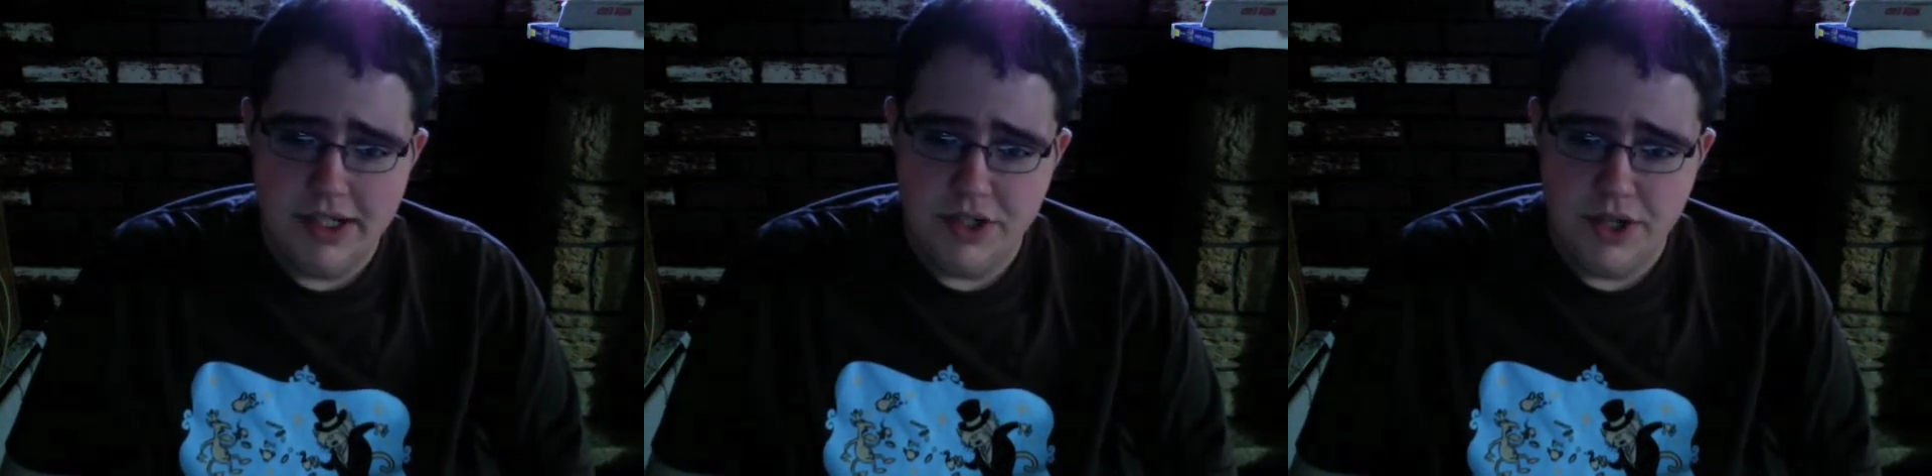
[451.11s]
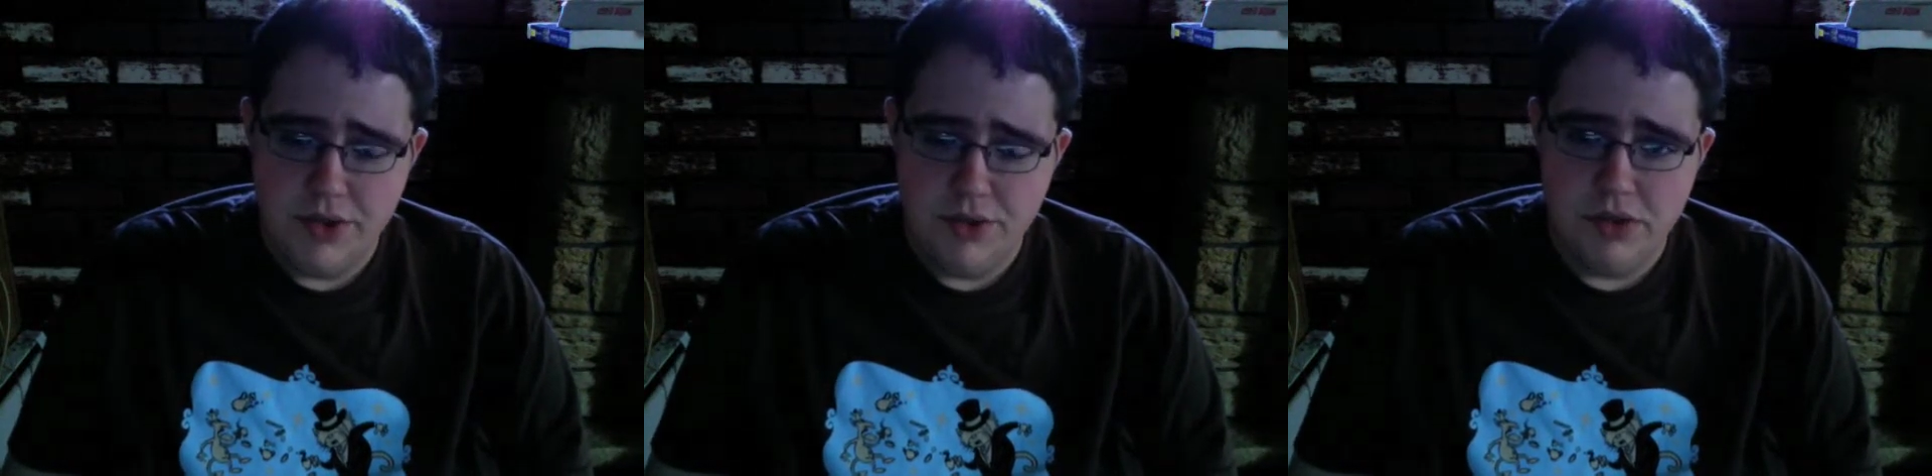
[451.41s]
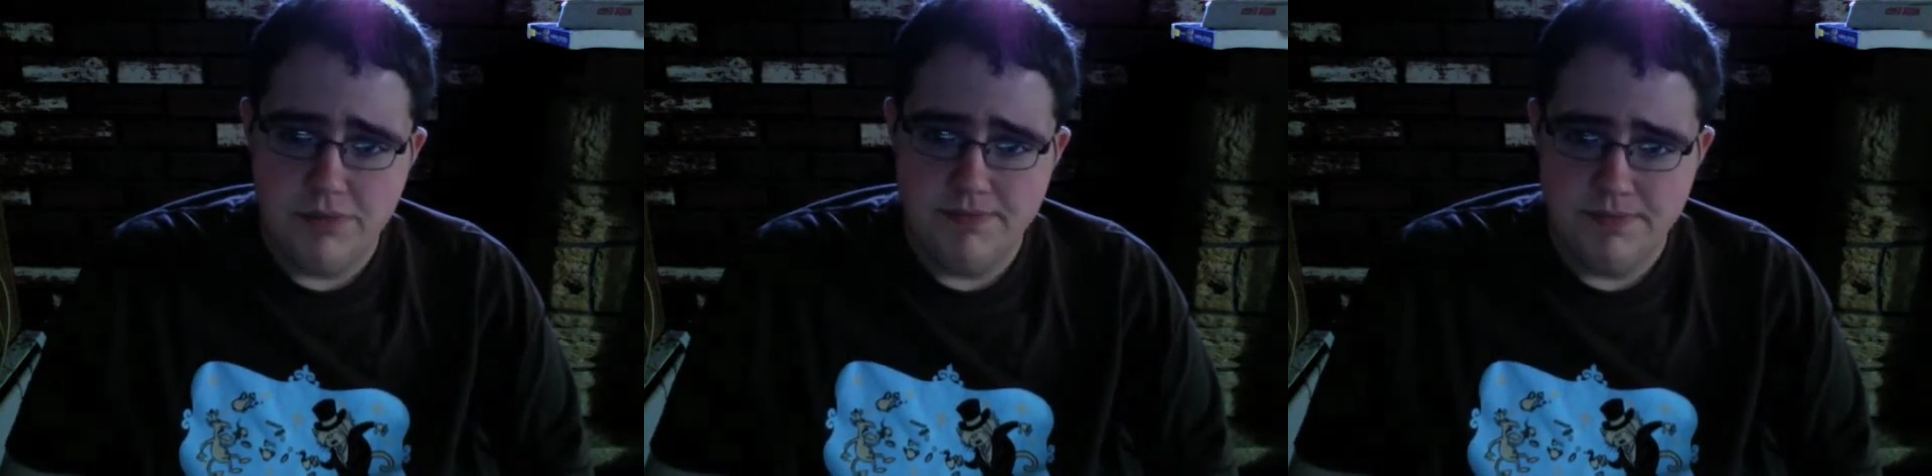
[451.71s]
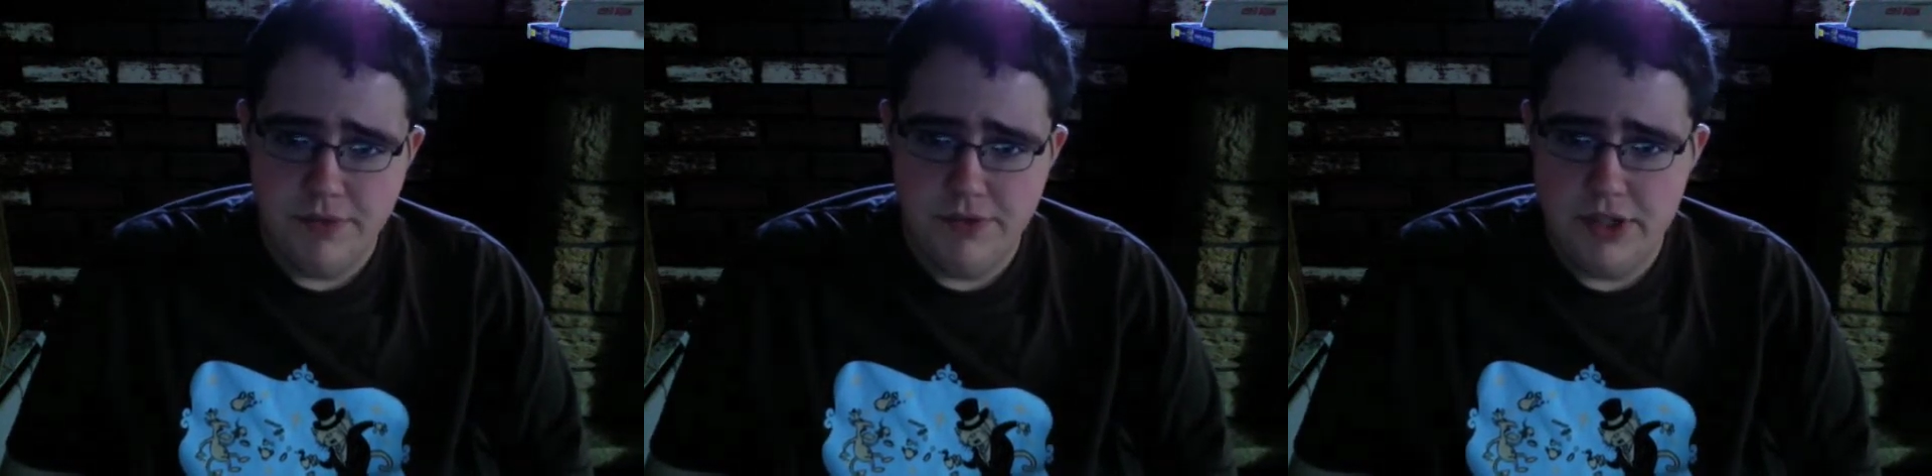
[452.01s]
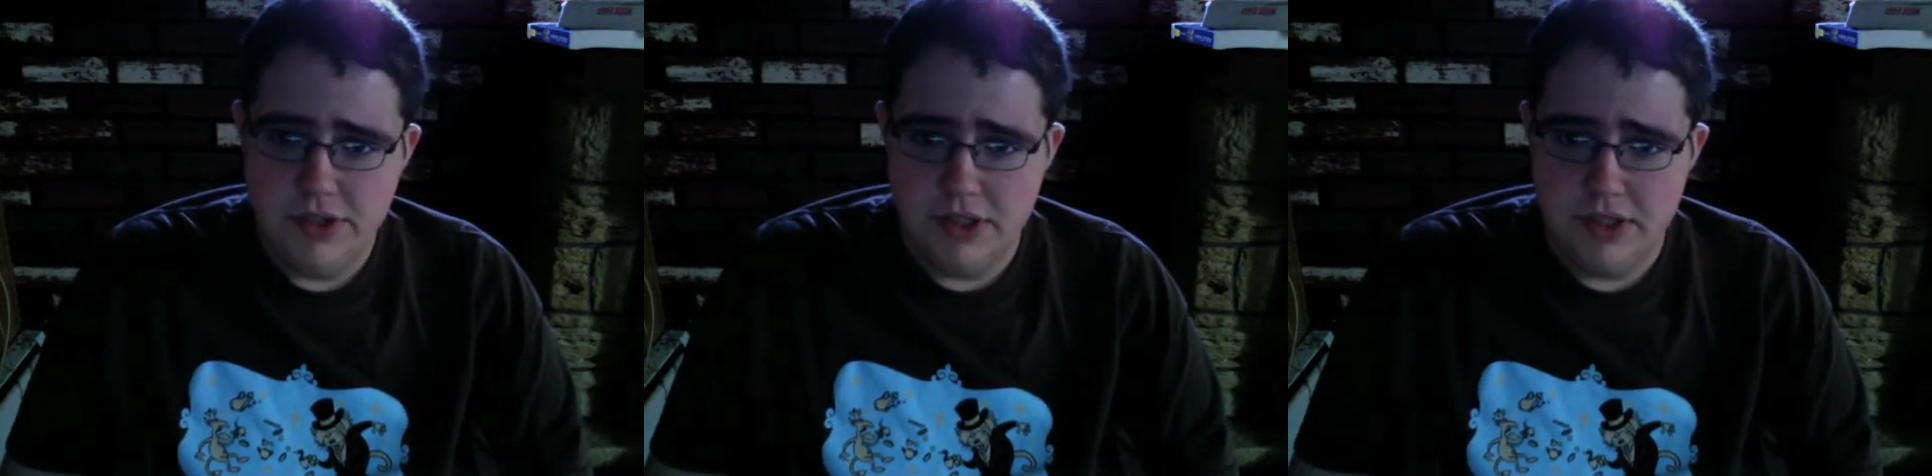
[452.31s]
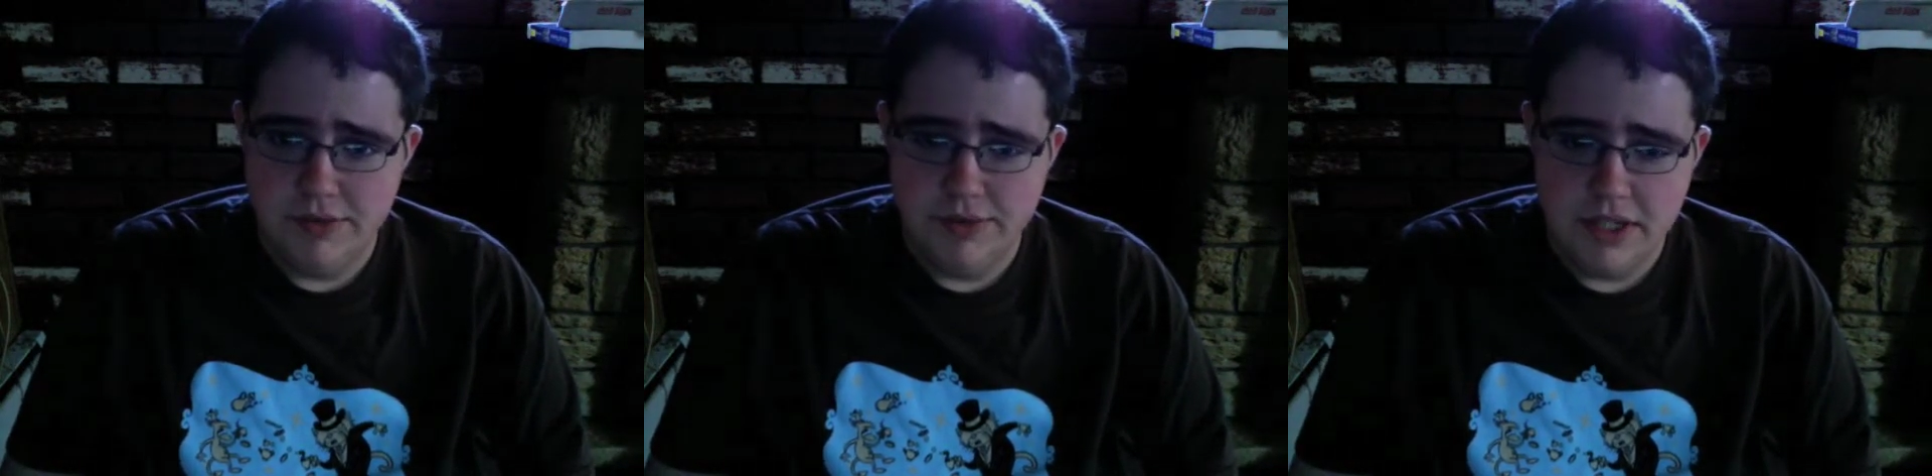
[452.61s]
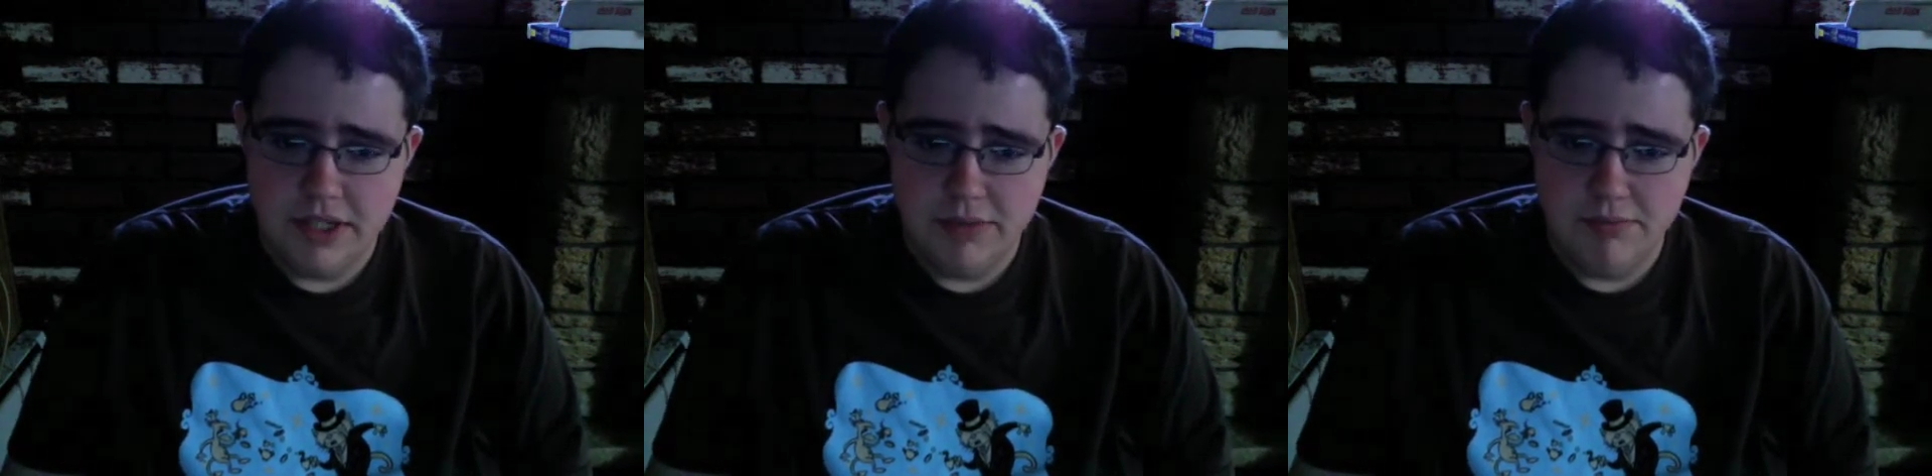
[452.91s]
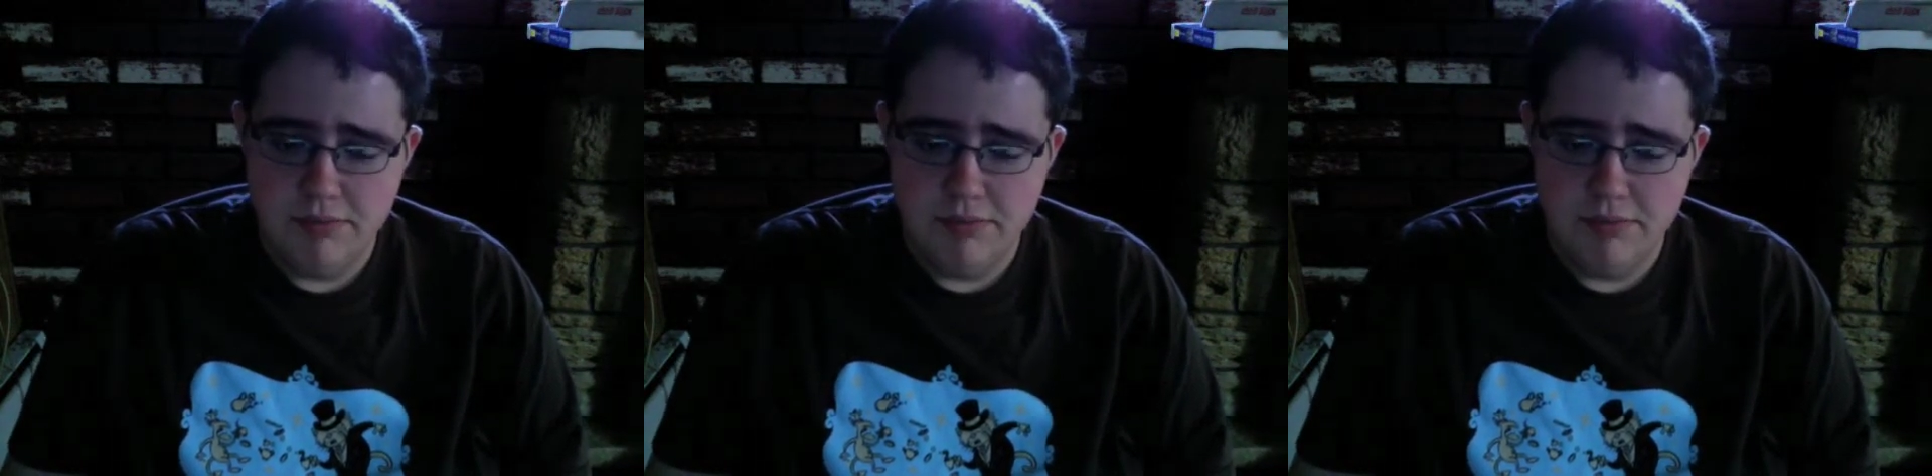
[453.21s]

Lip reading: general feel of the